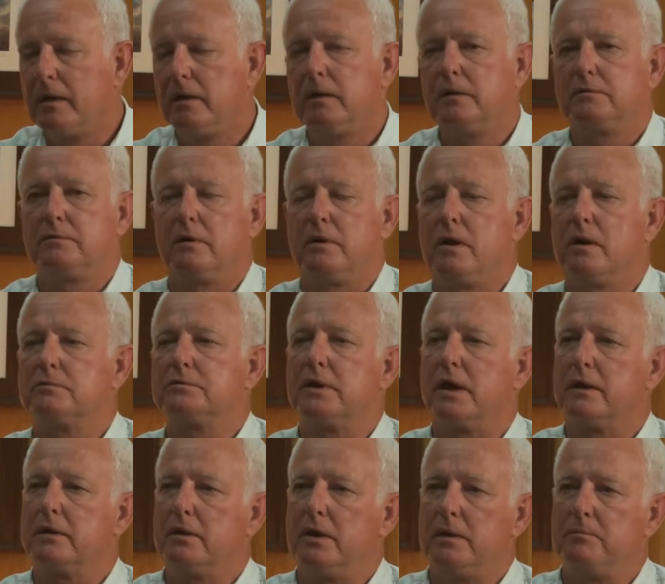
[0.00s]
So he knows
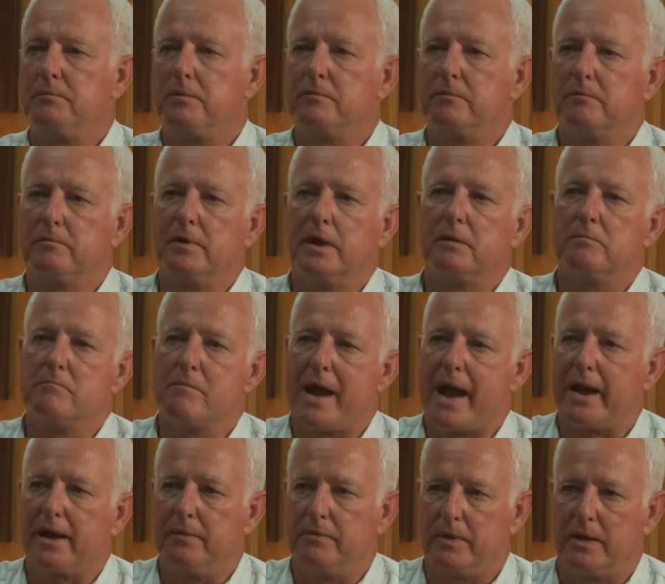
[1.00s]
how to keep you from getting
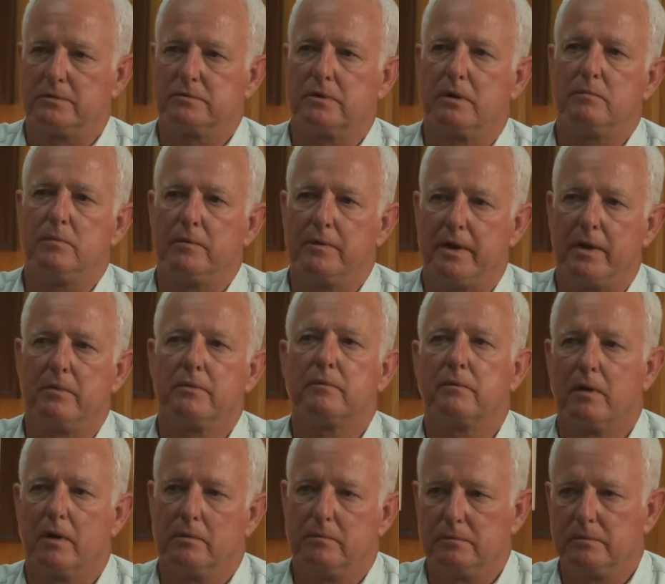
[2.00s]
back in that trouble down the
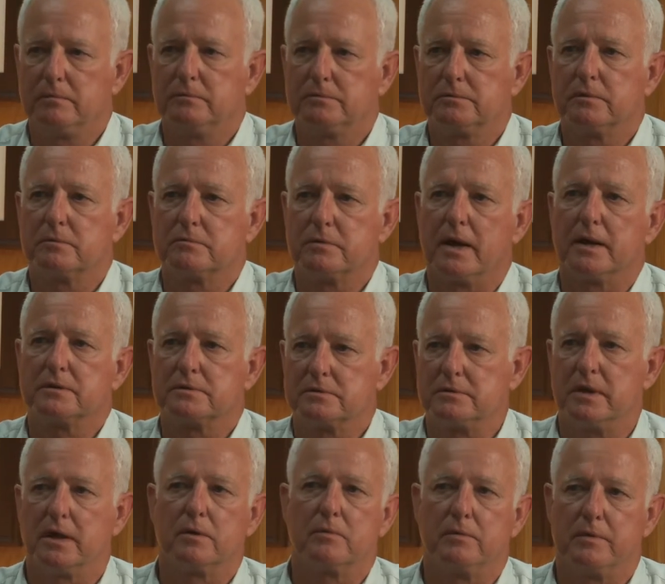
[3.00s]
road. So try to
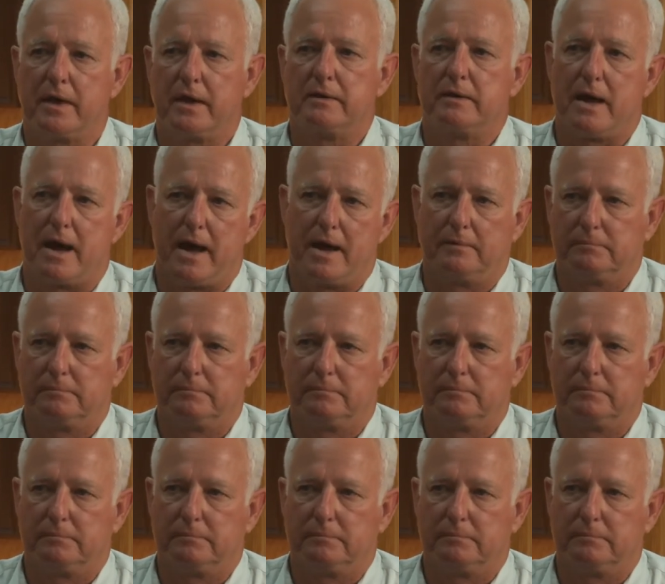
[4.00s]
stick with that guy.